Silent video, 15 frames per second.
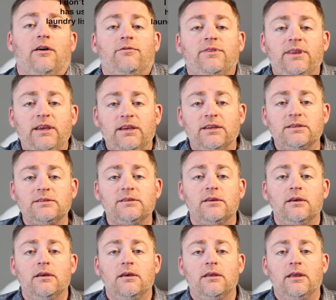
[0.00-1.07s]
of things
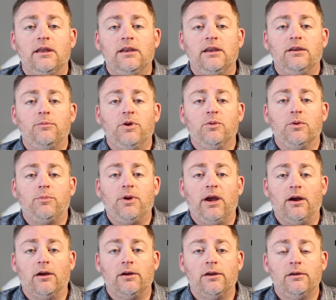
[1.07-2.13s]
that need to be
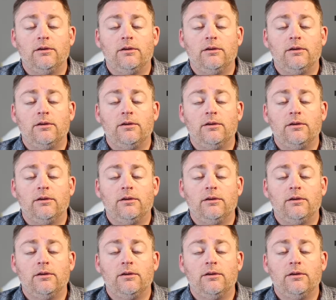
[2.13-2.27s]
repaired.